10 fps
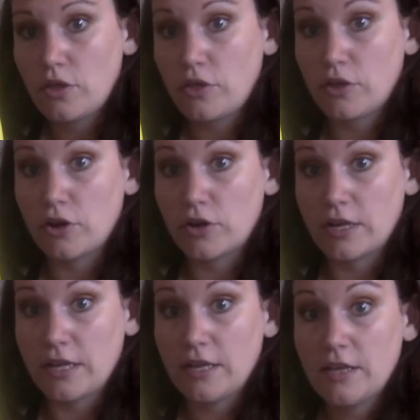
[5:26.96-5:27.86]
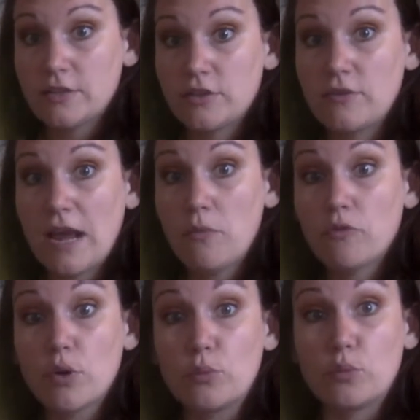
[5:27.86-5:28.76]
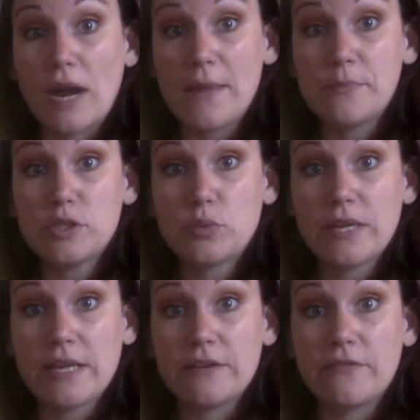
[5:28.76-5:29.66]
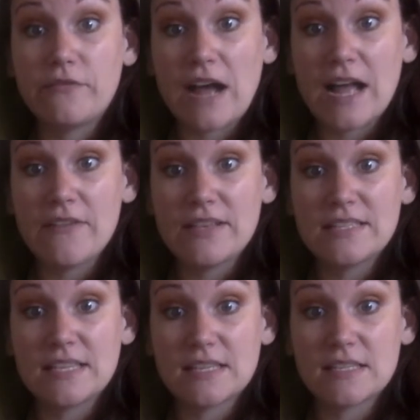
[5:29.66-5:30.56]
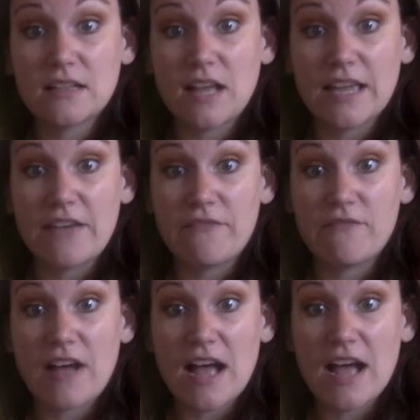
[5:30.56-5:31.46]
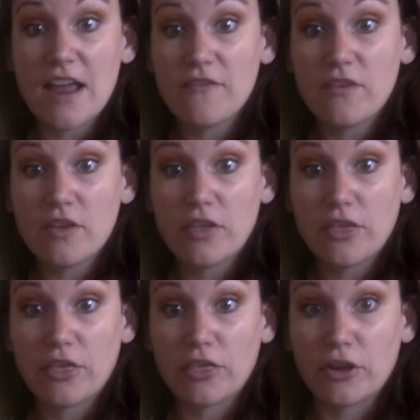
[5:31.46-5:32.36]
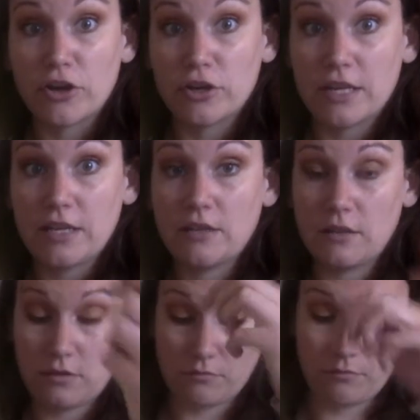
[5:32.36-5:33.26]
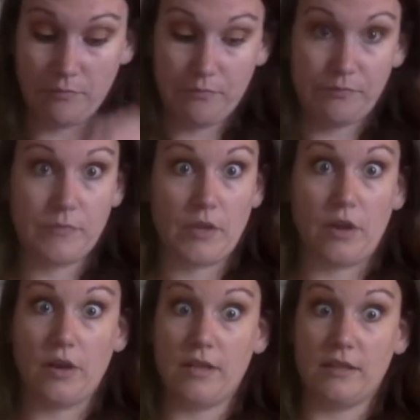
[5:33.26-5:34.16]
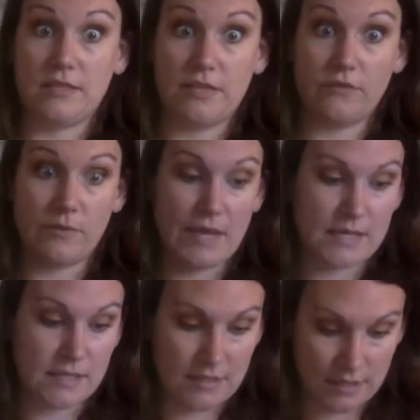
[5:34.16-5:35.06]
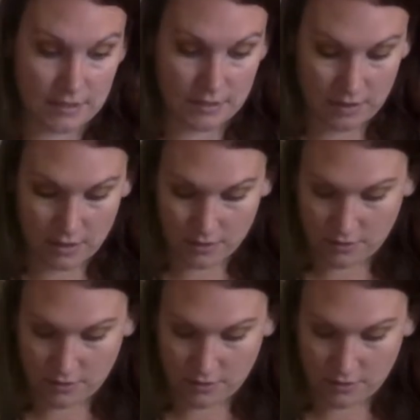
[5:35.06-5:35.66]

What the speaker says: 30. So now we're right between 5 and 6 o'clock at 5:30. All right, let's see if we make it to 6 o'clock.